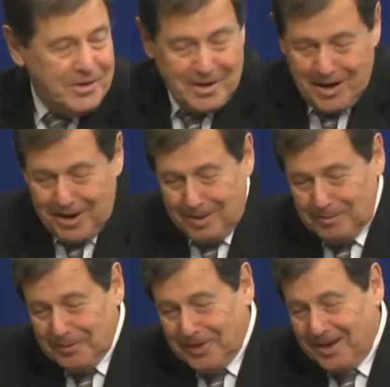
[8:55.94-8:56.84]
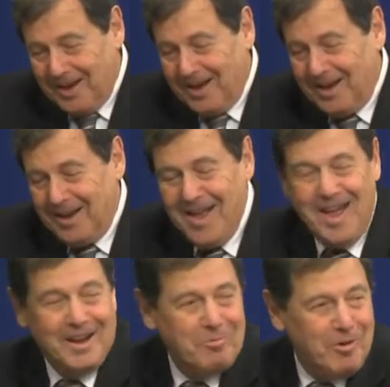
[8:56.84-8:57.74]
Yeah. Yes. Uh,
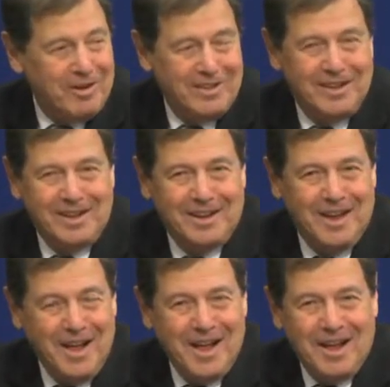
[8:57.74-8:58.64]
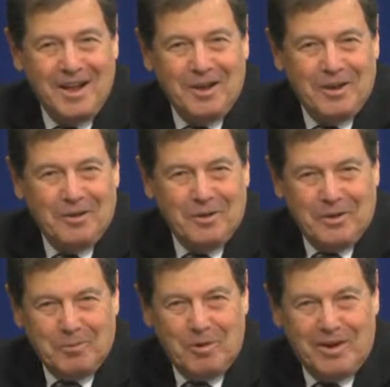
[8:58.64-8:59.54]
and one the of journalists the le leaking
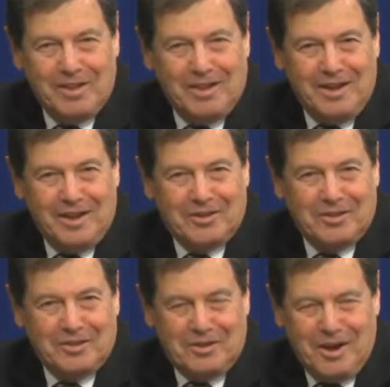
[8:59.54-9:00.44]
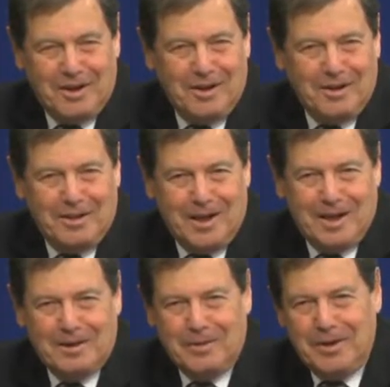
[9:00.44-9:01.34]
something. One of the right. leaks yes. said
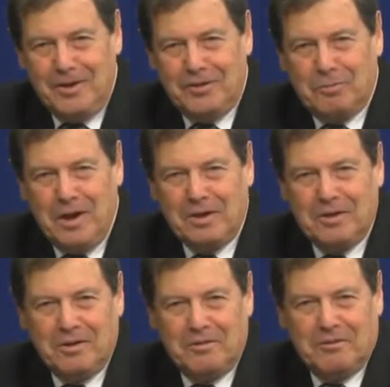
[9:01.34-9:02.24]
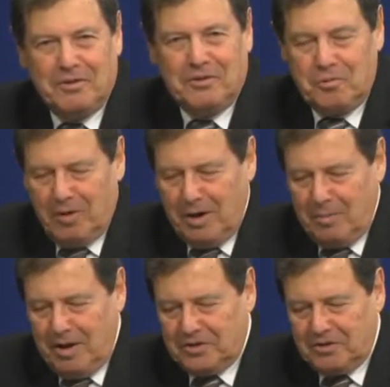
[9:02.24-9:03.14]
that he spent the first twenty
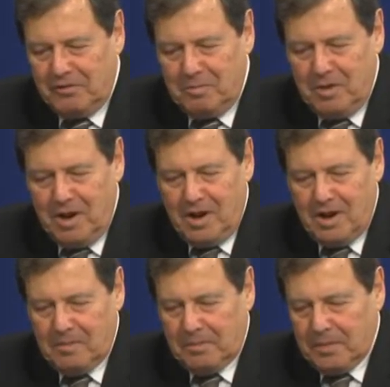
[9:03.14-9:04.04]
minutes of the meeting